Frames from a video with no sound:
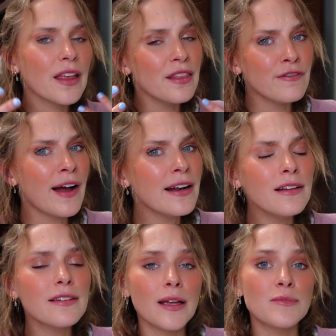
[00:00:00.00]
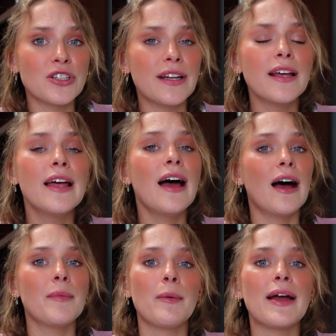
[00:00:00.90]
The final assumption
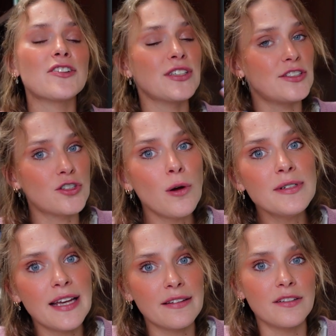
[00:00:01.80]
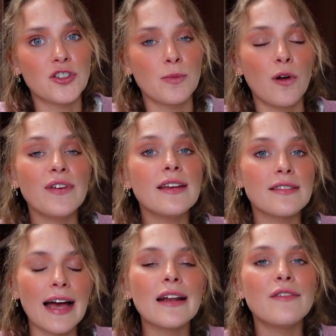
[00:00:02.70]
that we actually don't test in Jamovi is
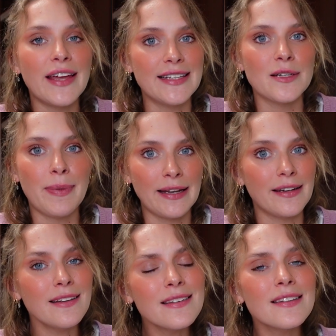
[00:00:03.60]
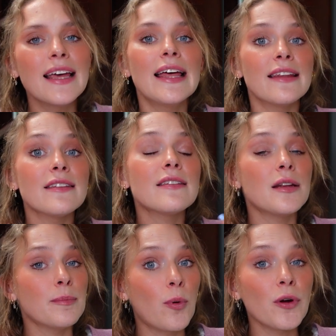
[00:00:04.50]
that of independence. This is an
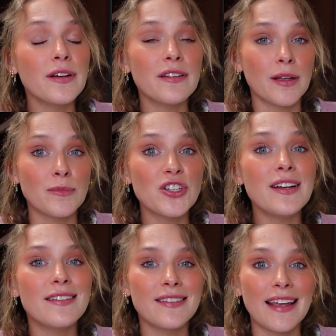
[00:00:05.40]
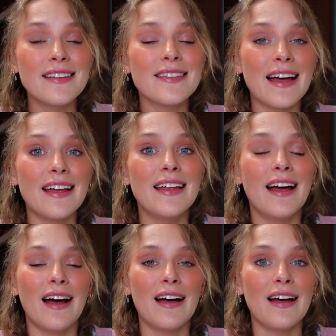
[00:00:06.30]
important assumption. It states that
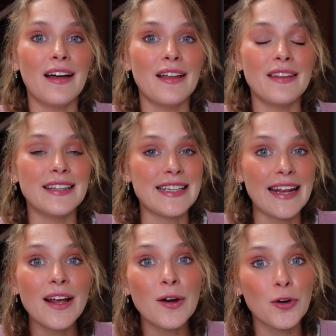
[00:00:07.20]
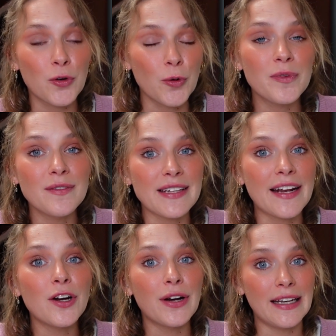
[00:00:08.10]
the data or groups of data
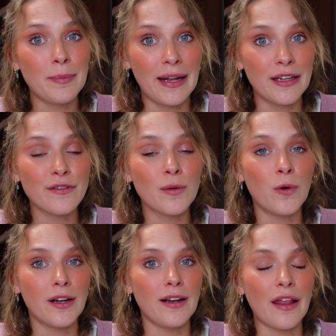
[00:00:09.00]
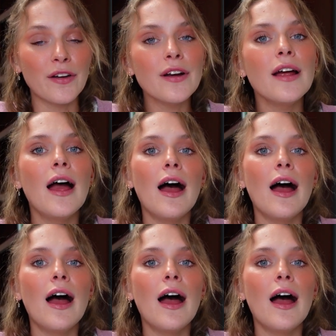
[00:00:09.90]
are independent from one another.